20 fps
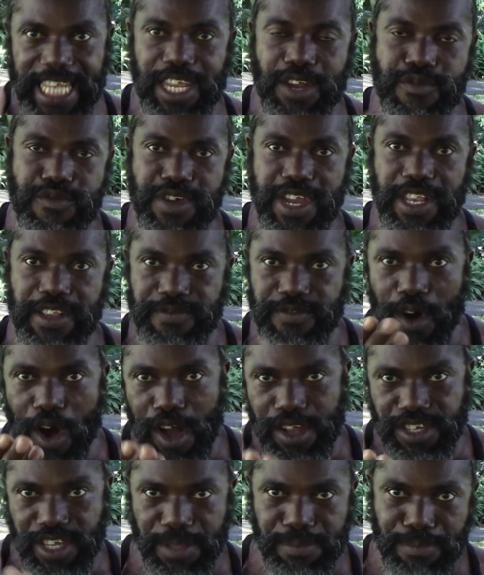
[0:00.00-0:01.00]
The real
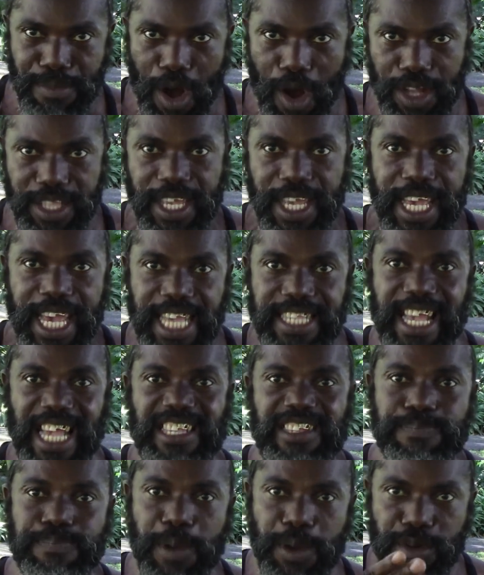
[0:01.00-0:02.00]
virgin birth is a
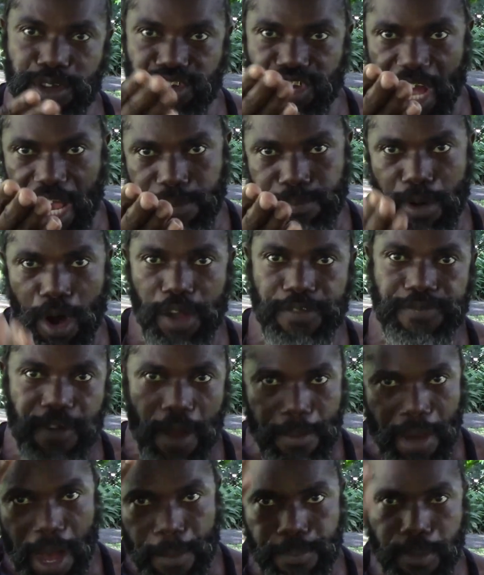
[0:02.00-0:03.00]
spiritual birth
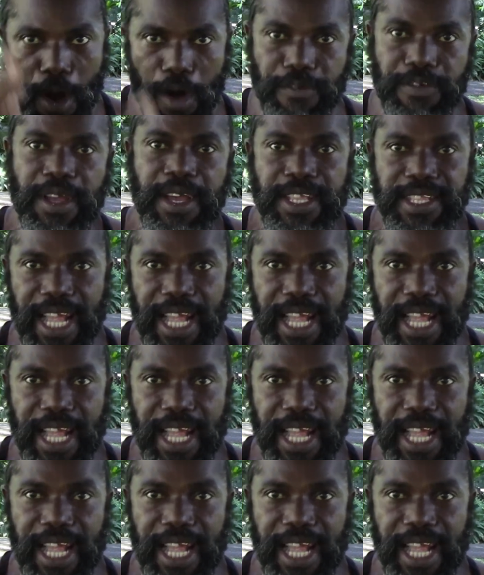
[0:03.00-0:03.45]
from above,